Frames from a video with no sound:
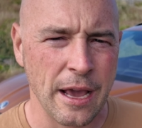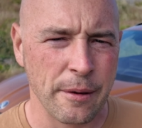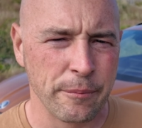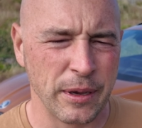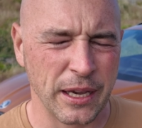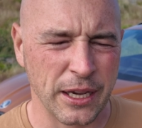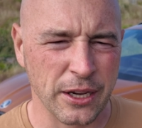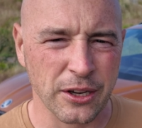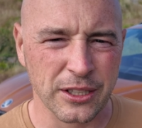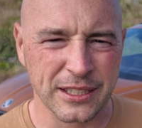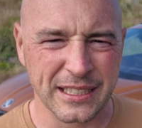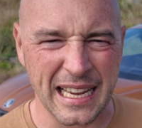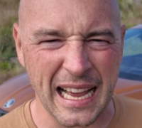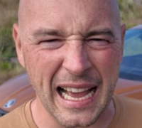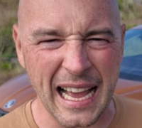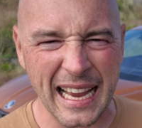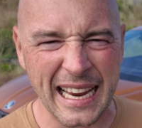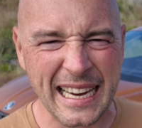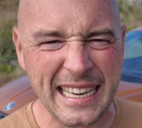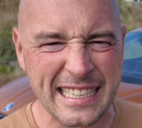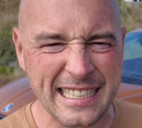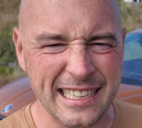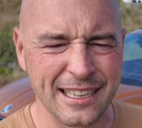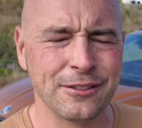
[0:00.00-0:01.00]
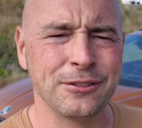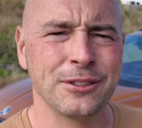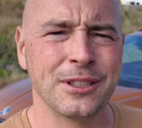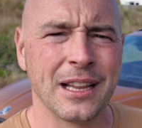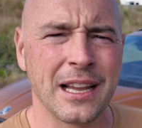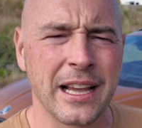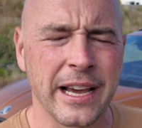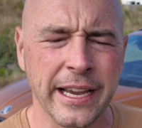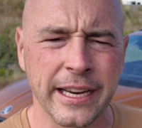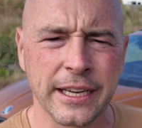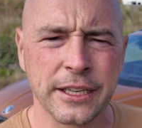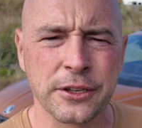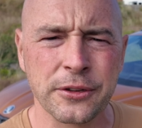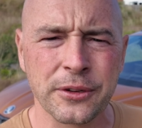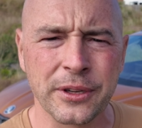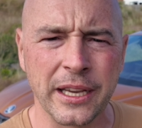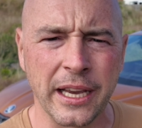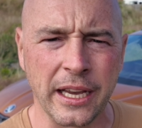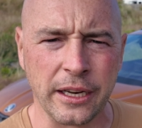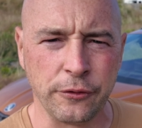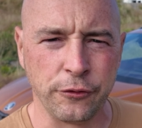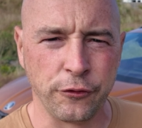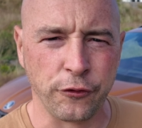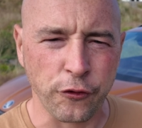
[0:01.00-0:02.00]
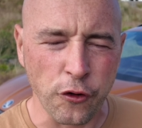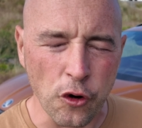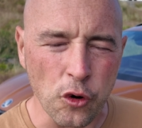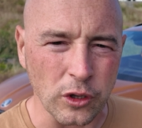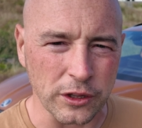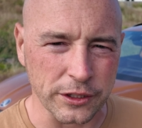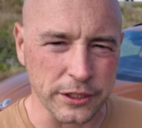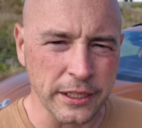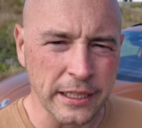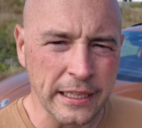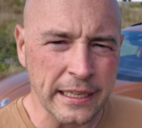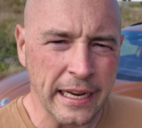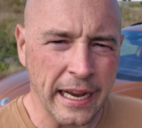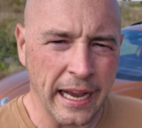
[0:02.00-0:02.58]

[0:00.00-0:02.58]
because I don't like to get fooled.